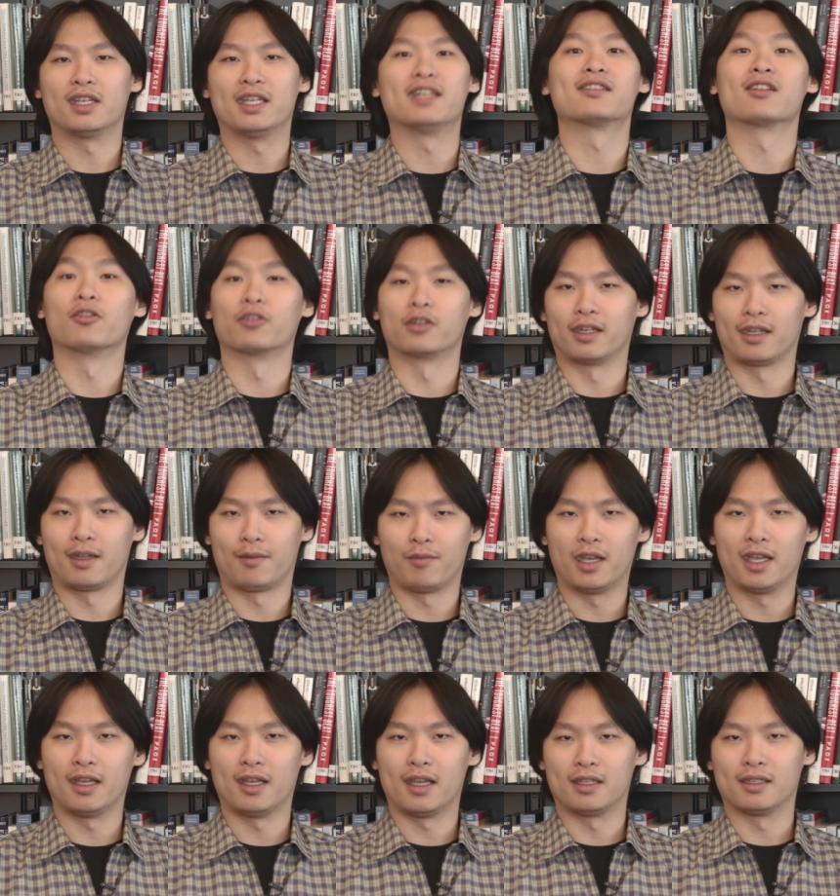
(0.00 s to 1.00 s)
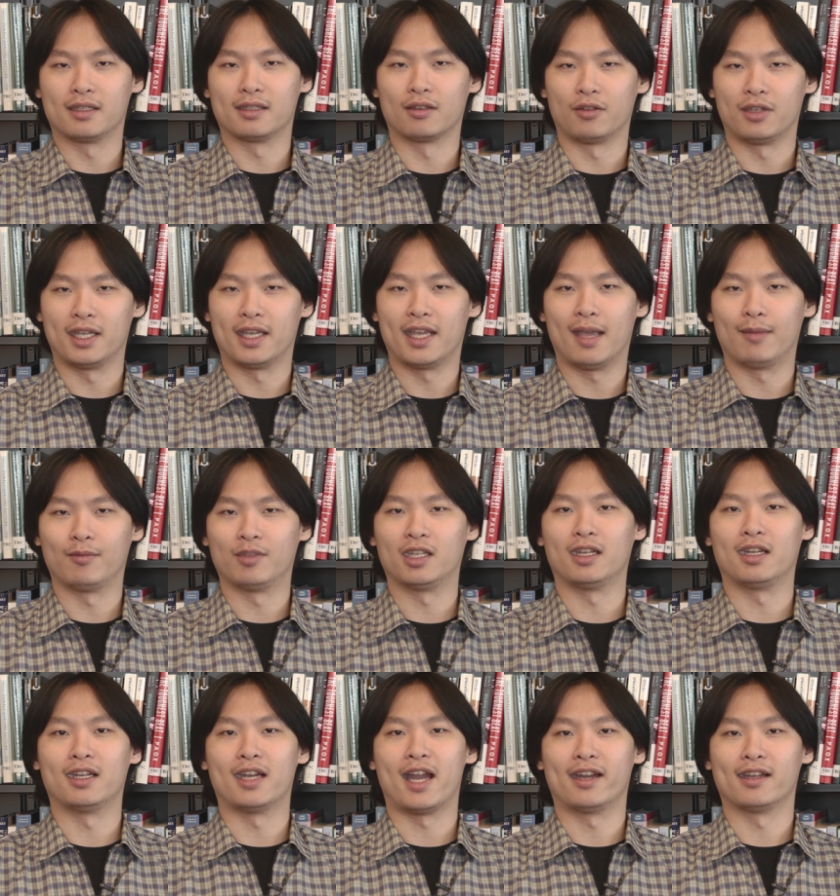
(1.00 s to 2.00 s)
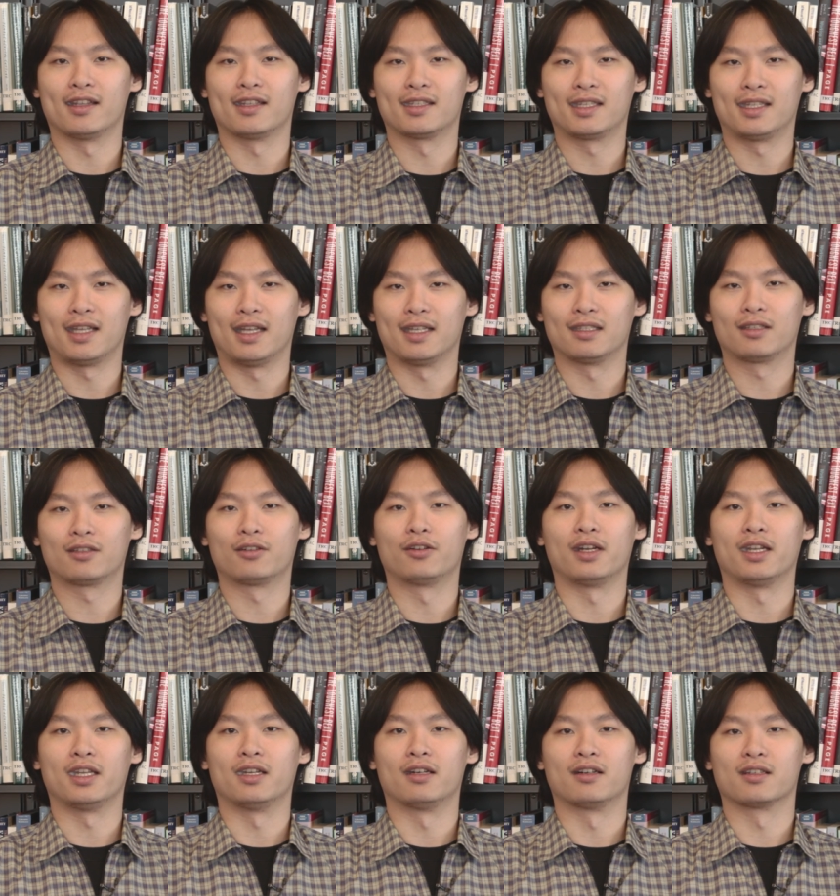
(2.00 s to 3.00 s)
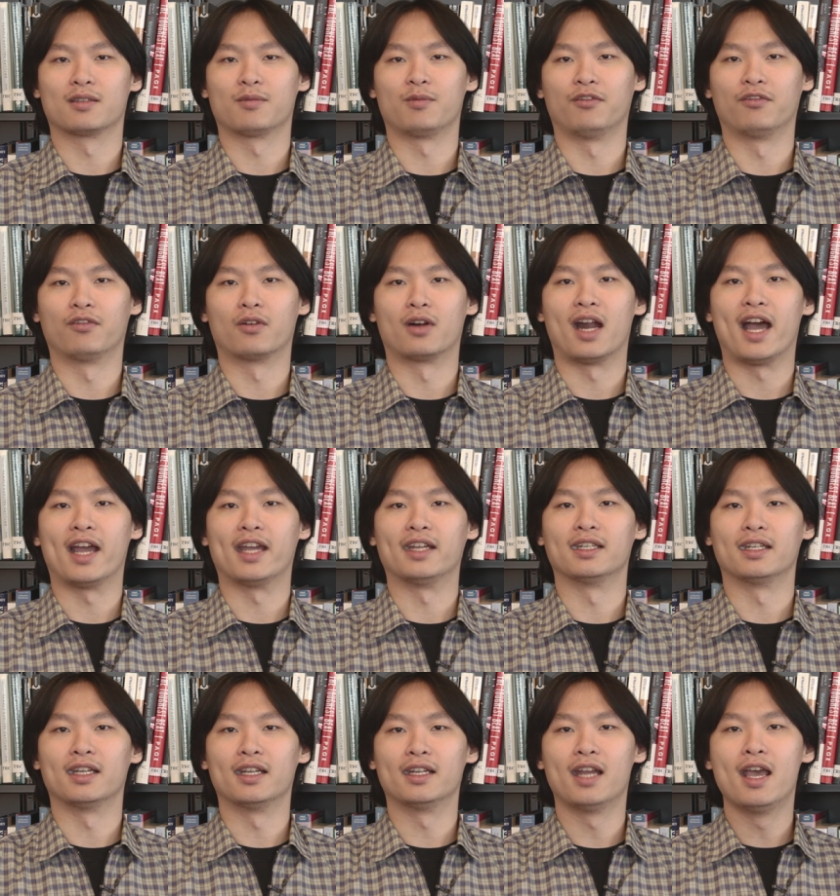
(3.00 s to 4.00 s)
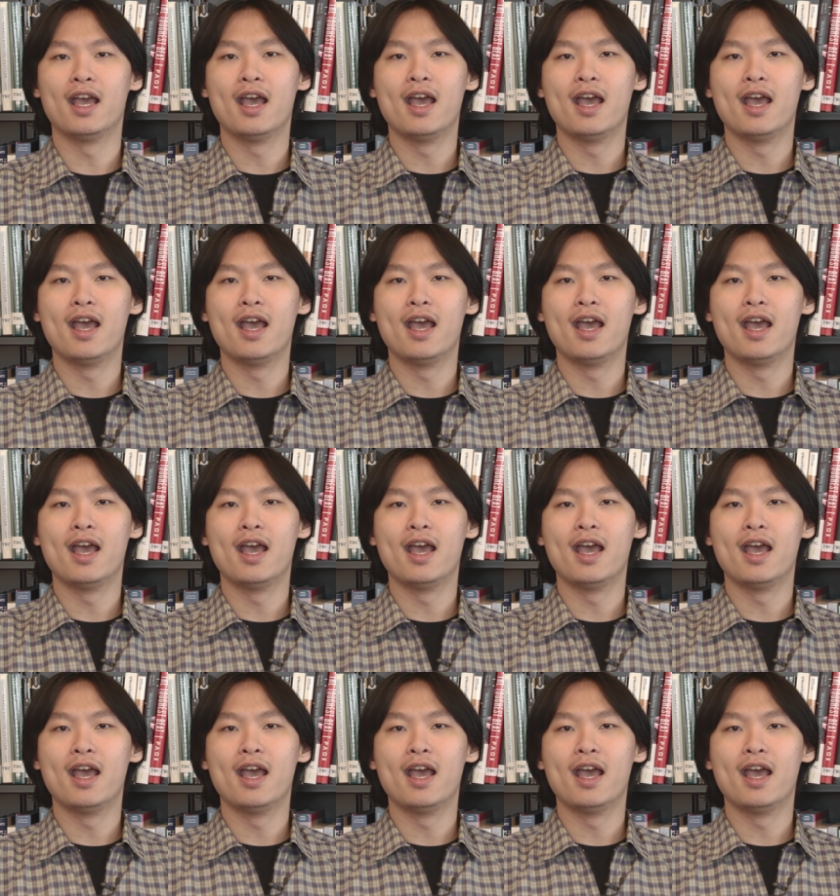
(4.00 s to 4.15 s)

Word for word: He's older than me, and so he came to the United States three years before I did.